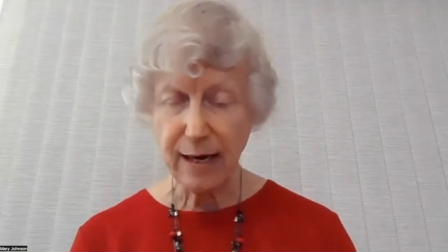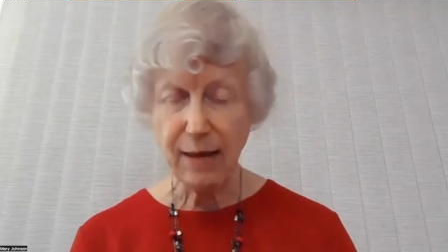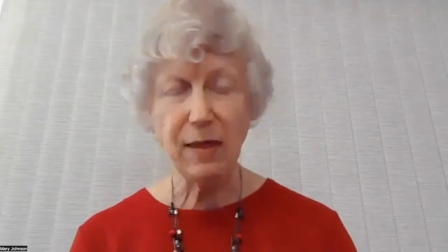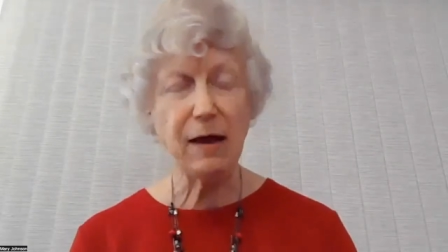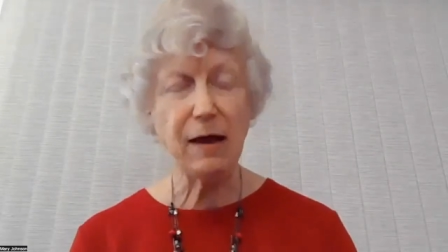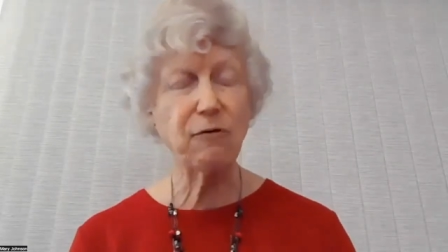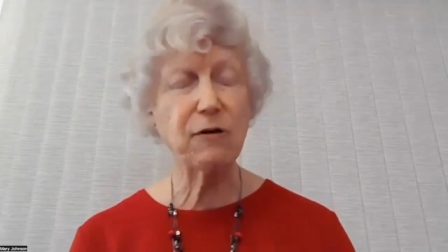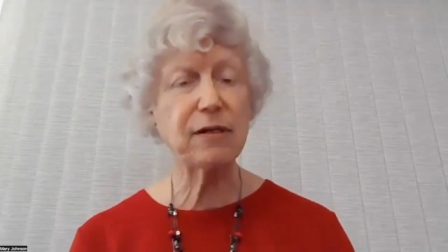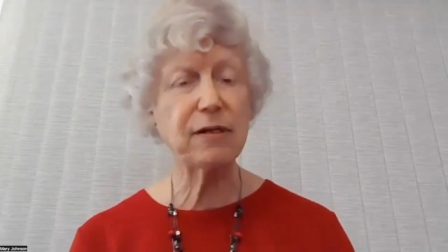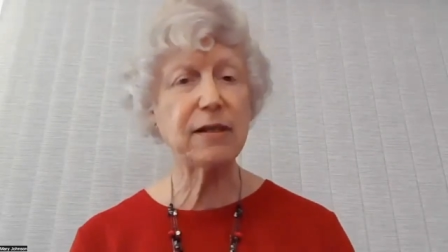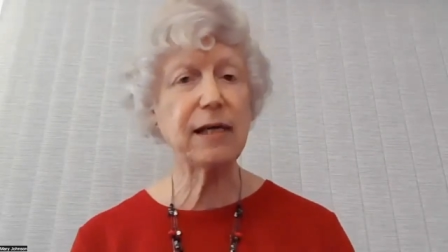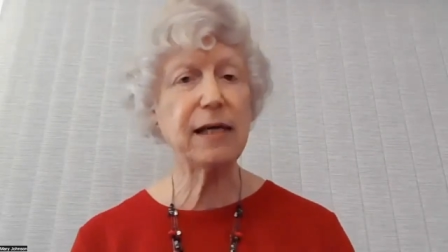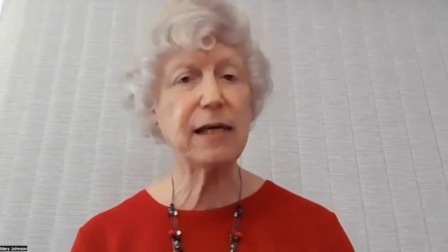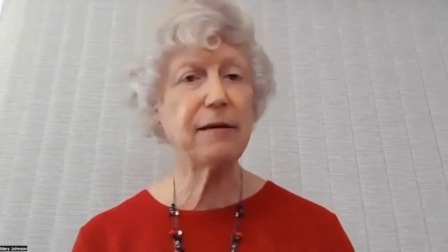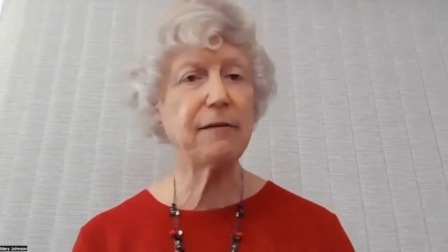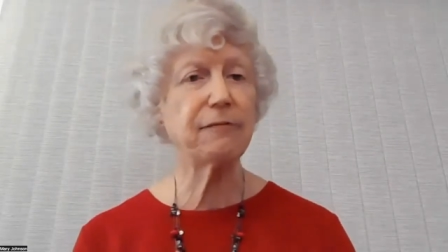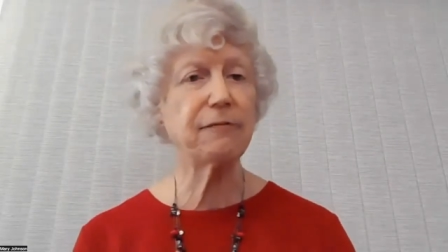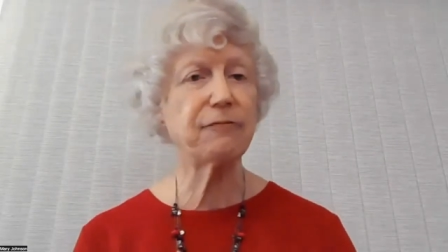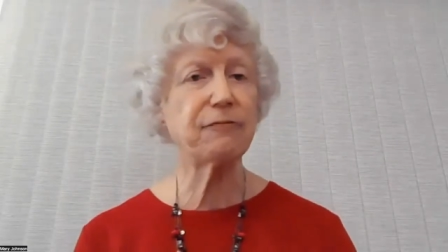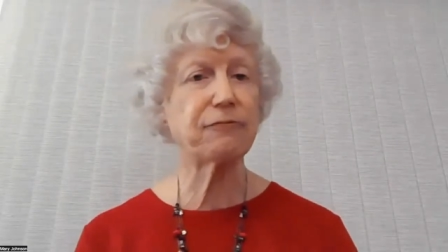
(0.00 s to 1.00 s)
and they
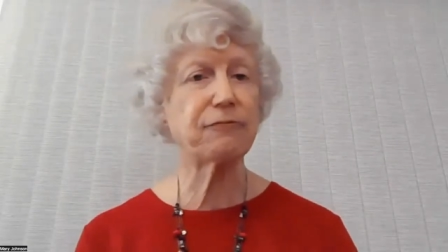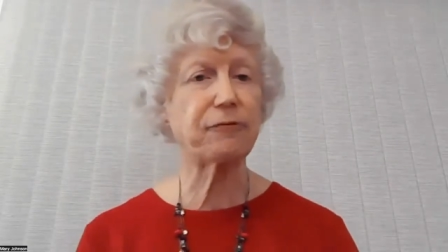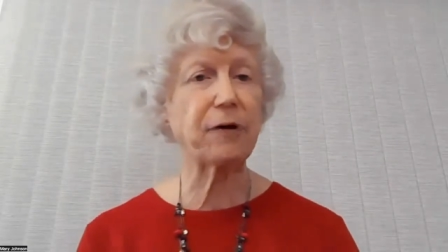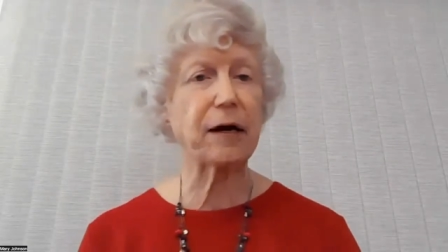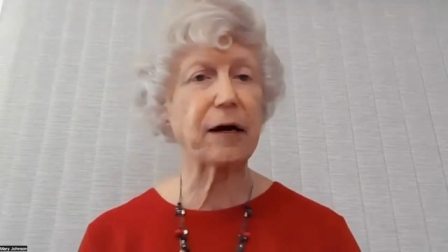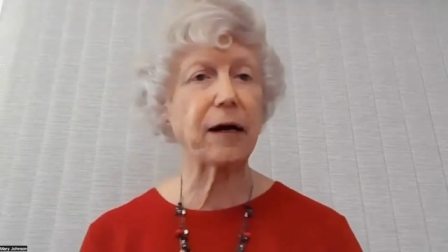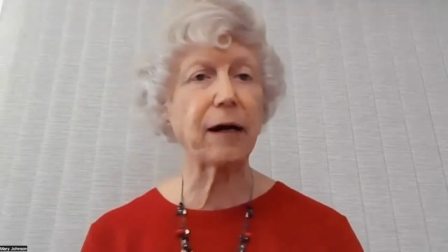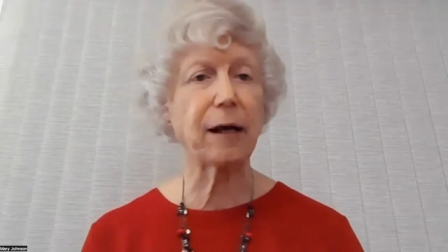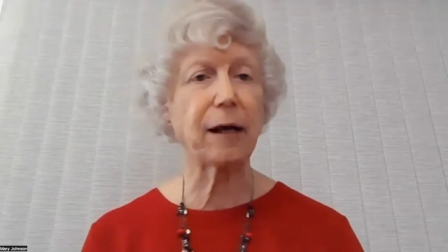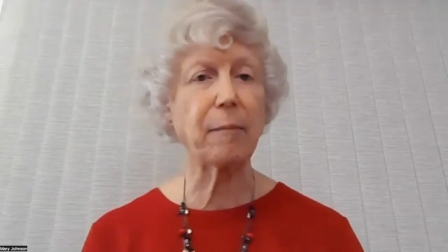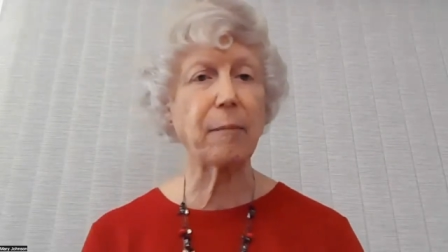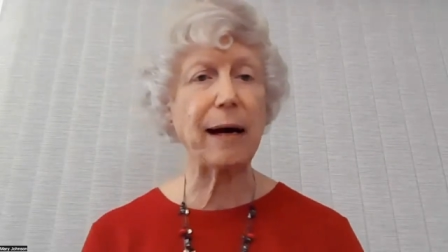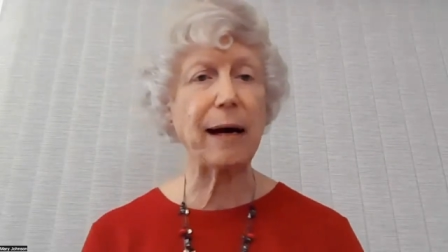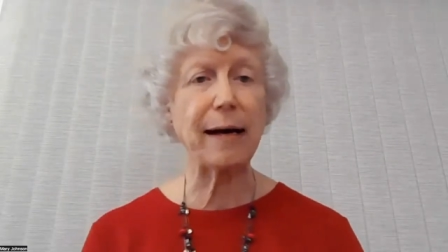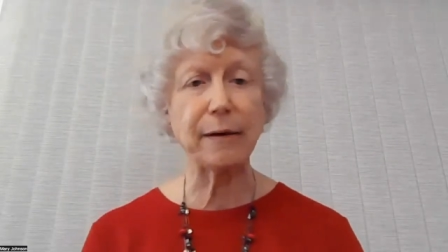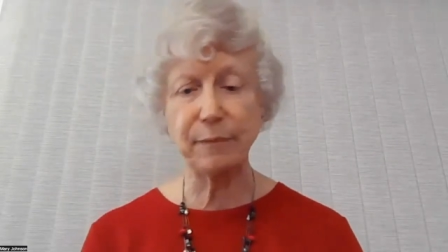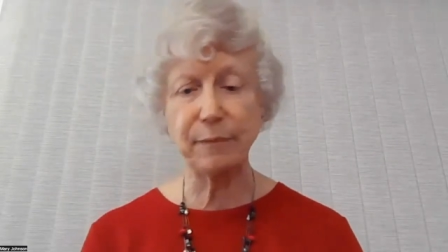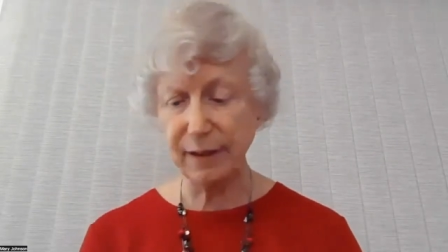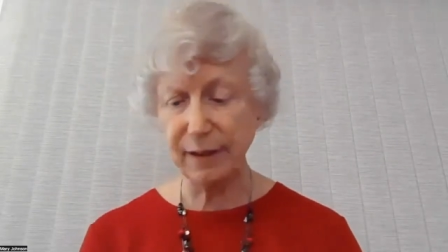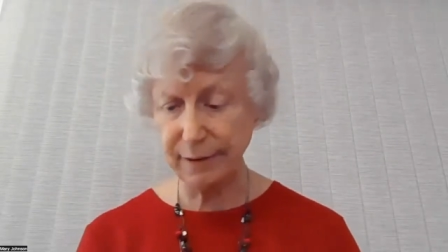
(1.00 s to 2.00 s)
received frontal
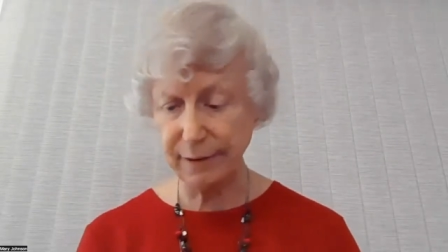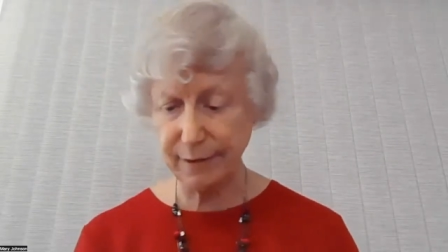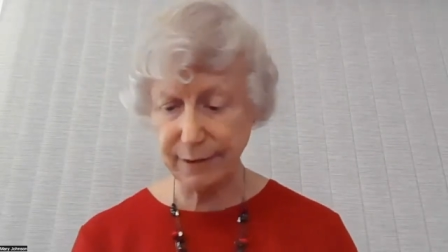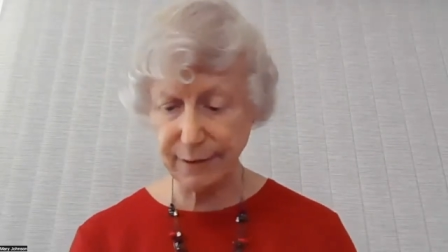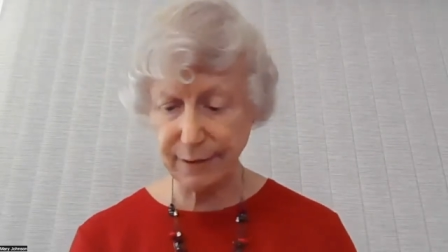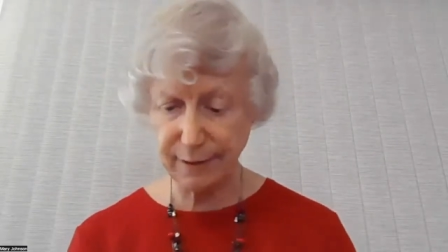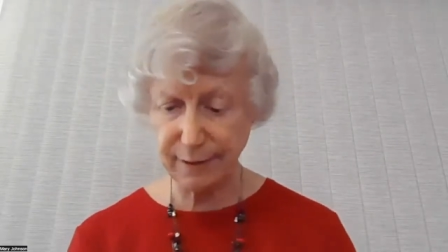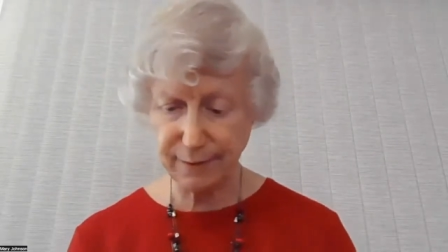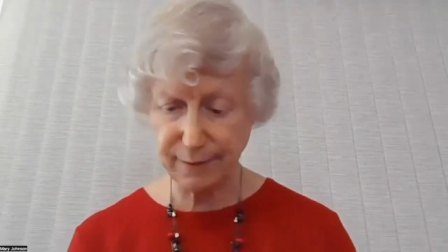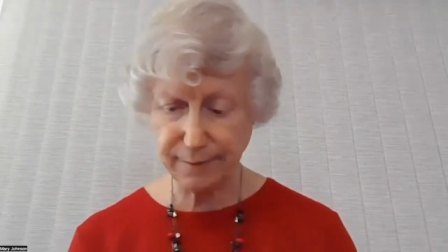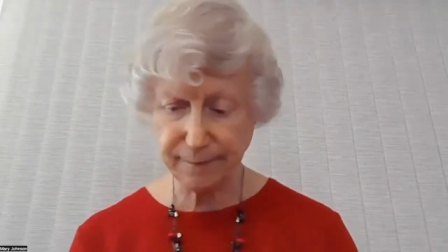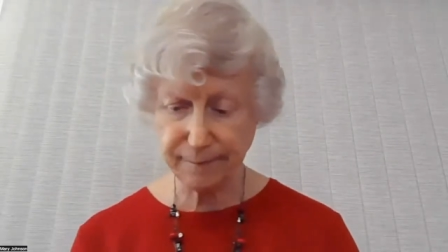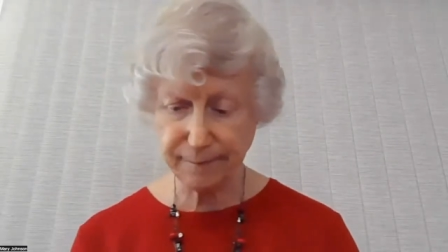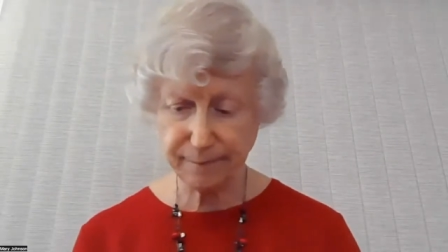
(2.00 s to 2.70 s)
lobotomies